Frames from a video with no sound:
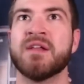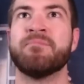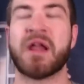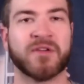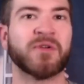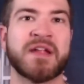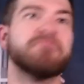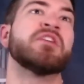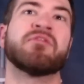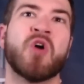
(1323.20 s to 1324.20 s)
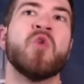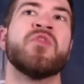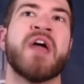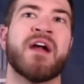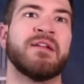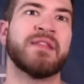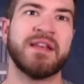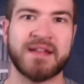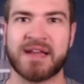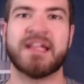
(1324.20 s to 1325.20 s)
better for him to grow there, and
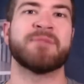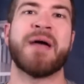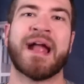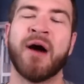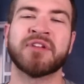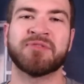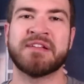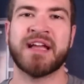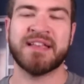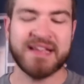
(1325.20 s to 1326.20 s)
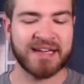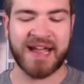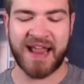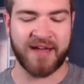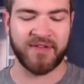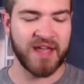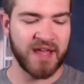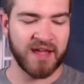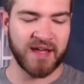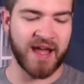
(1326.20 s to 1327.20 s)
then you can kick back out to three technique and kind of have,
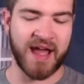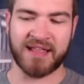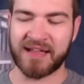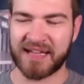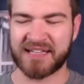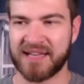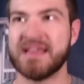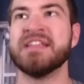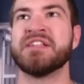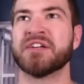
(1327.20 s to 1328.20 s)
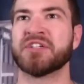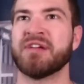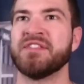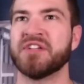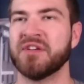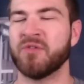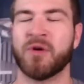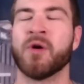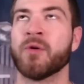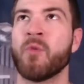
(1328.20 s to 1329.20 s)
I think it's an easier transition
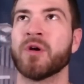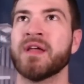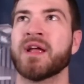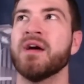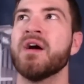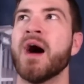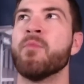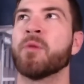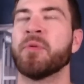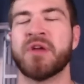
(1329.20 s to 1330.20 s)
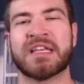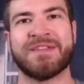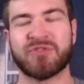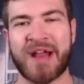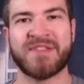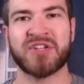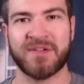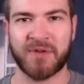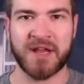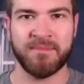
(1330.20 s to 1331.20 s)
or more like a more productive
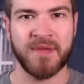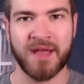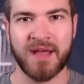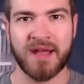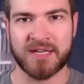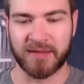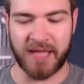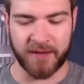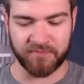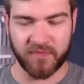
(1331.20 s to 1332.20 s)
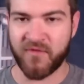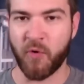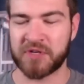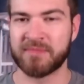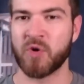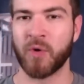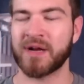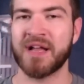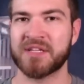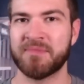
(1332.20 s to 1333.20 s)
transition for him to, like, force him to
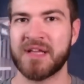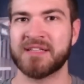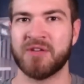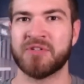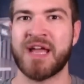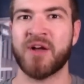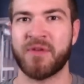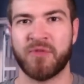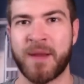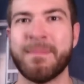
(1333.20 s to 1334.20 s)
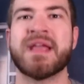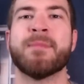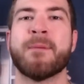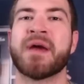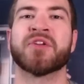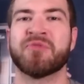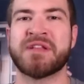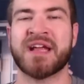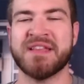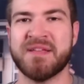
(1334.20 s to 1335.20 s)
work on some things at nose tackle that will then make him a better
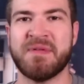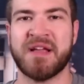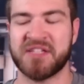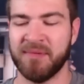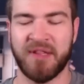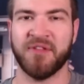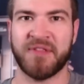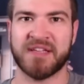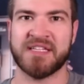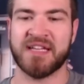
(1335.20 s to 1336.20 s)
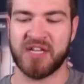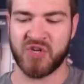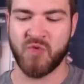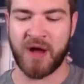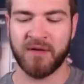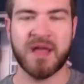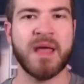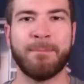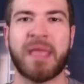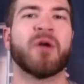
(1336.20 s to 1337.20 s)
three technique because some of the other things he can do well
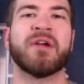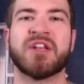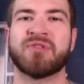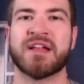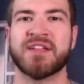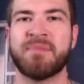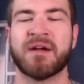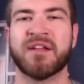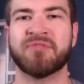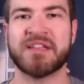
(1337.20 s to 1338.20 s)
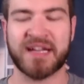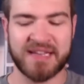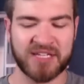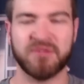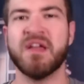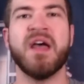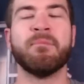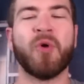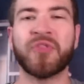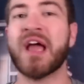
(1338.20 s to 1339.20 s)
may already translate better to three technique. So
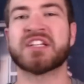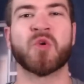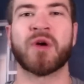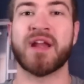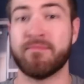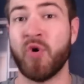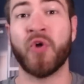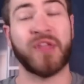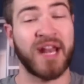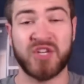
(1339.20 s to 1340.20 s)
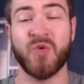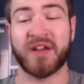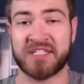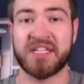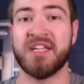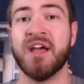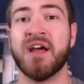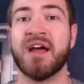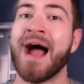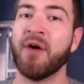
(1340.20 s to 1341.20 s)
both guys are working at both, and I do want to see
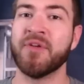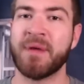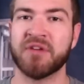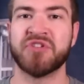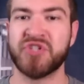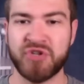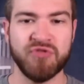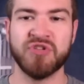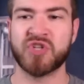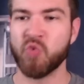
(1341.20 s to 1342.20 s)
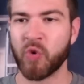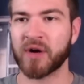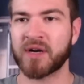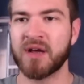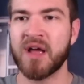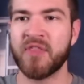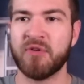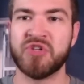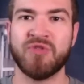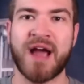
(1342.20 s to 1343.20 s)
how the Bears choose to work
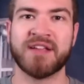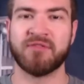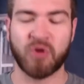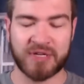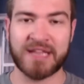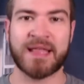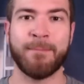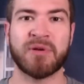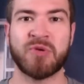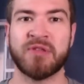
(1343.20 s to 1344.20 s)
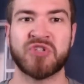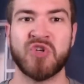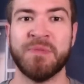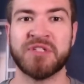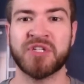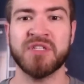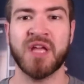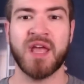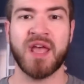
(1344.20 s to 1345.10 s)
those two guys and rotate them between those two positions